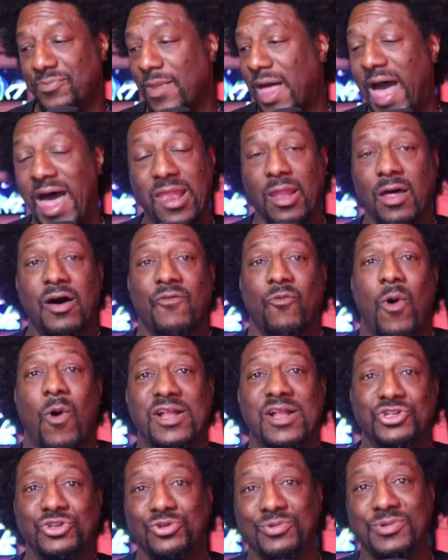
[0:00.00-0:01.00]
I love
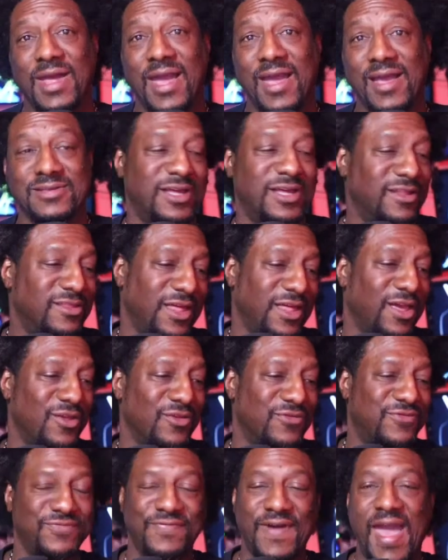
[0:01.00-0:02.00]
watching you dance. I think
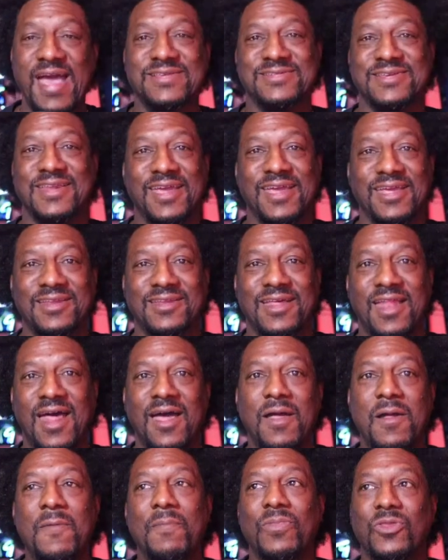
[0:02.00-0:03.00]
it's fascinating,
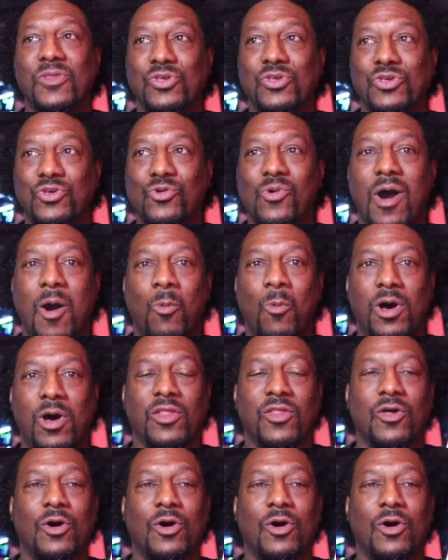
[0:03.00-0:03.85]
and you are one of